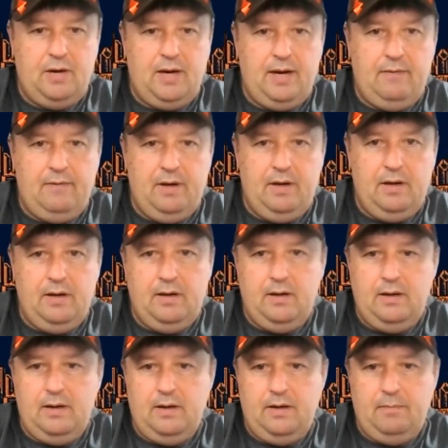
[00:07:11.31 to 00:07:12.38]
I have a
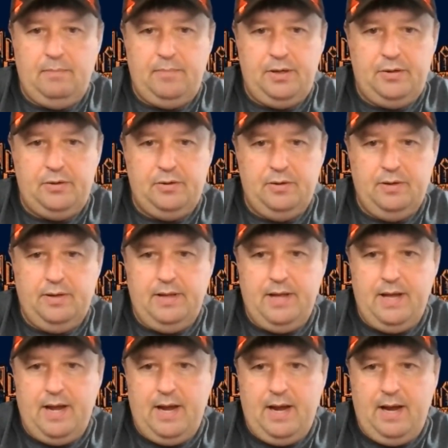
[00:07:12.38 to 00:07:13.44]
picture of
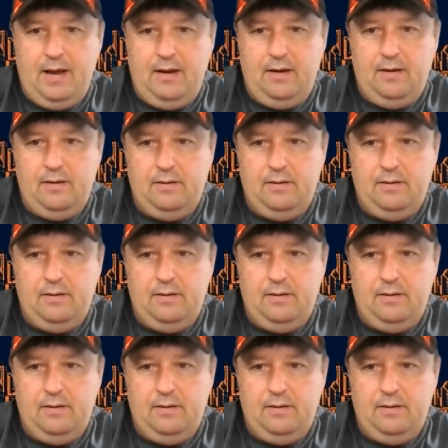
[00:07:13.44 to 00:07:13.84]
that.